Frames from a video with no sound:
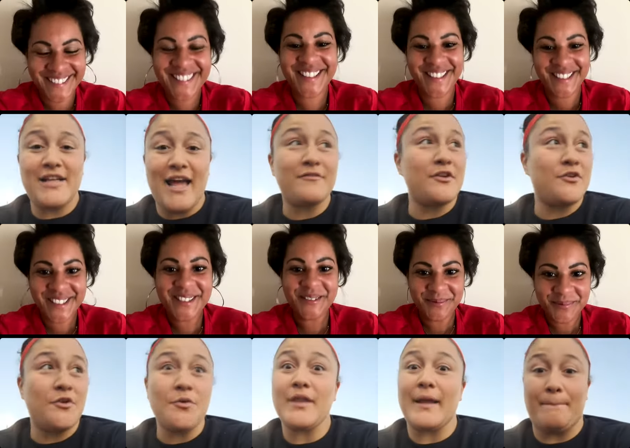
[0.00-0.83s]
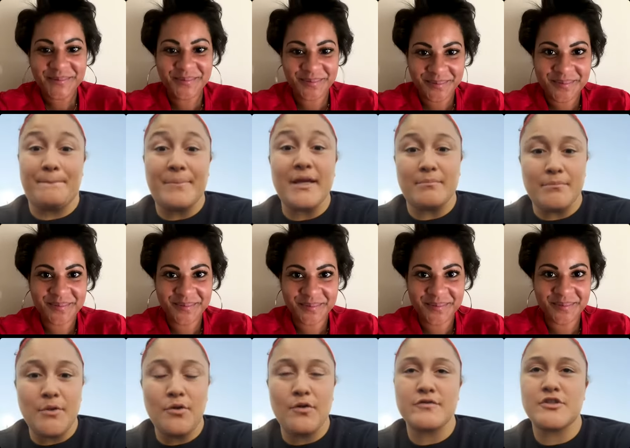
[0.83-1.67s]
Speaker 1: have to do like big
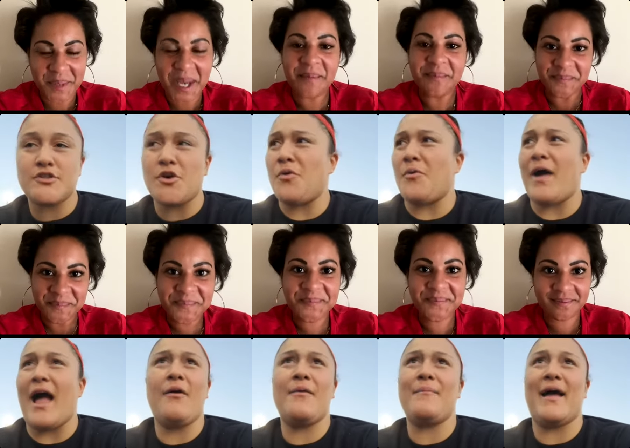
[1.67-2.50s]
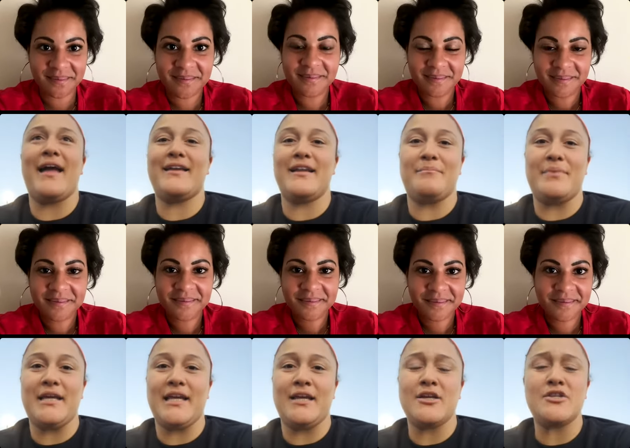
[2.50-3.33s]
moves. So yep. how am I going to
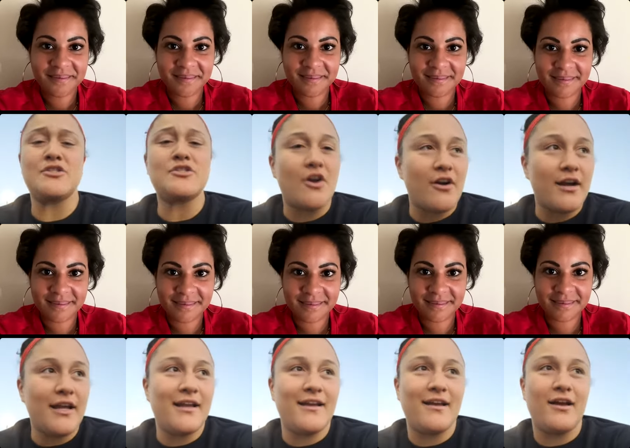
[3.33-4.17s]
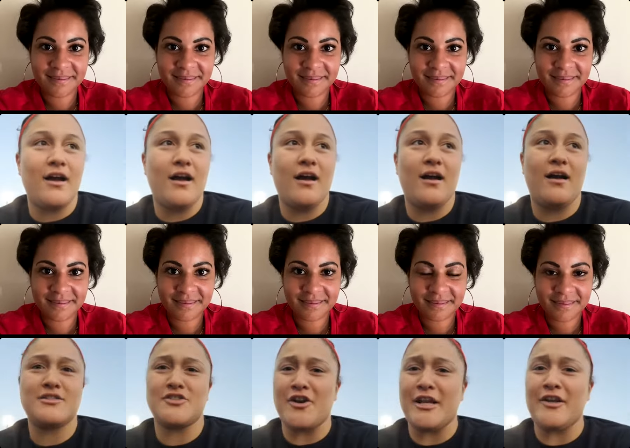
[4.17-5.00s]
be starting
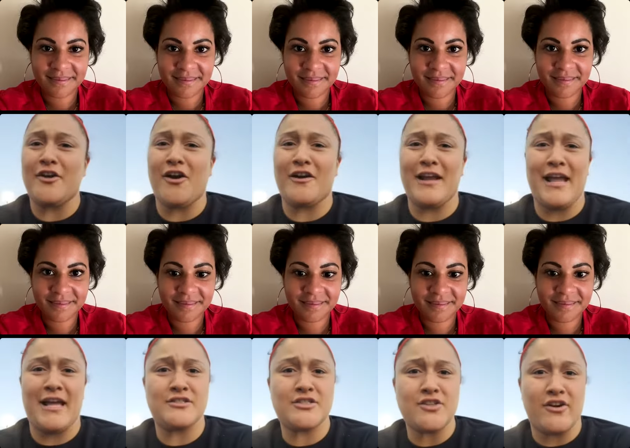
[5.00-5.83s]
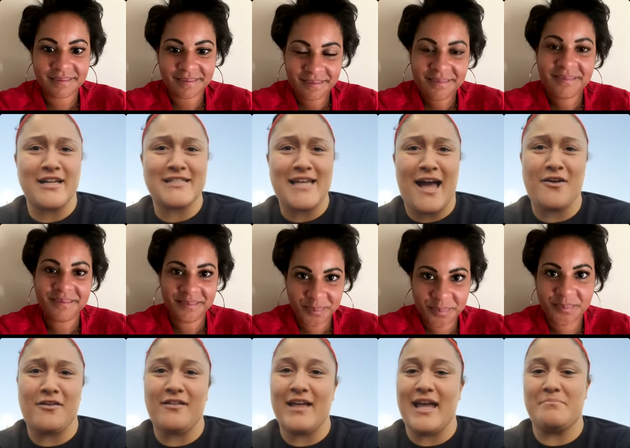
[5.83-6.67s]
starting guard and starting tackle
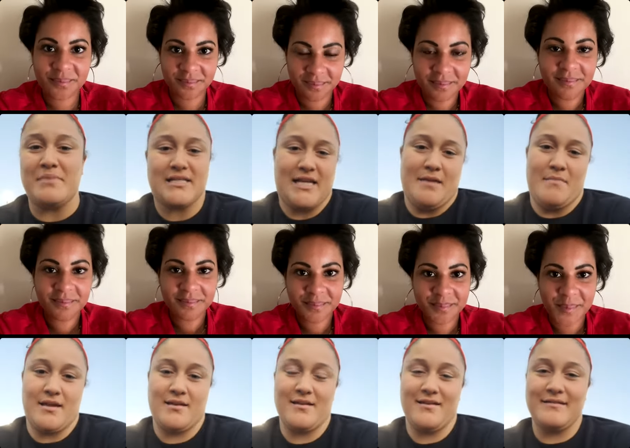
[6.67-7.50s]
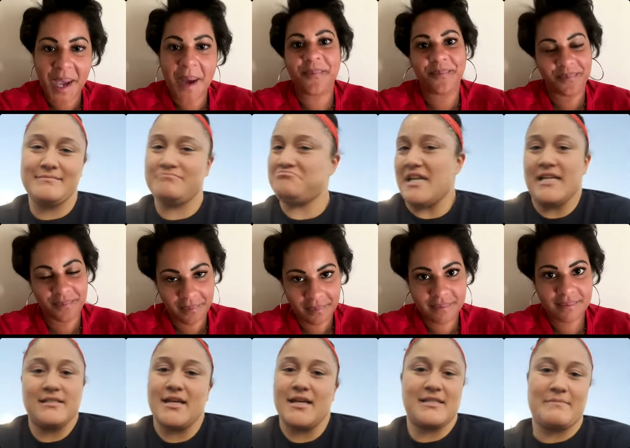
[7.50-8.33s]
and be timid? Yep. It
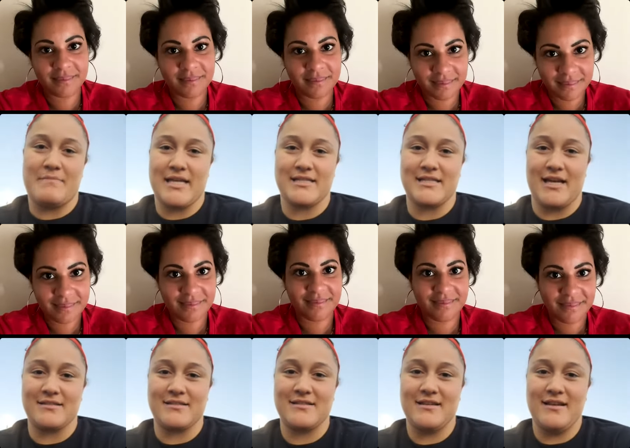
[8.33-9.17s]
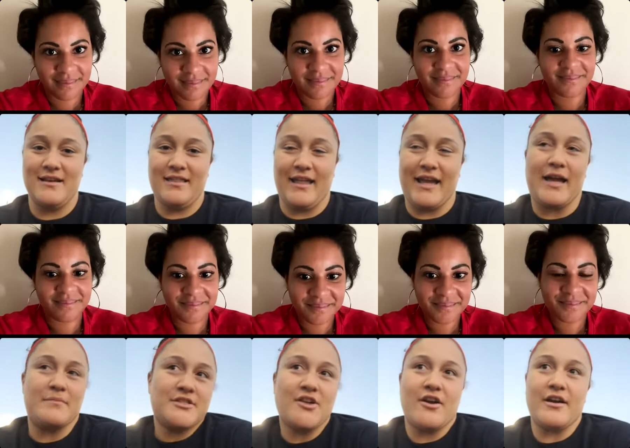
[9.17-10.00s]
doesn't make sense. Like I'm
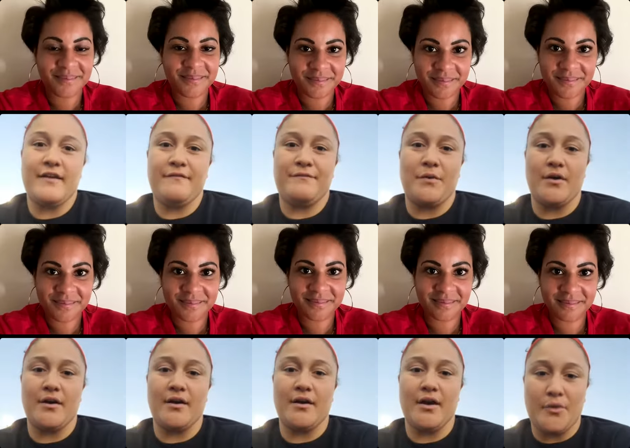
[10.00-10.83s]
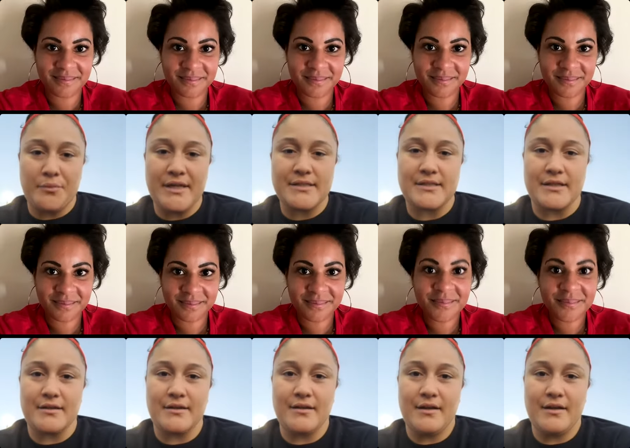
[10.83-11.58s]
starting for a reason.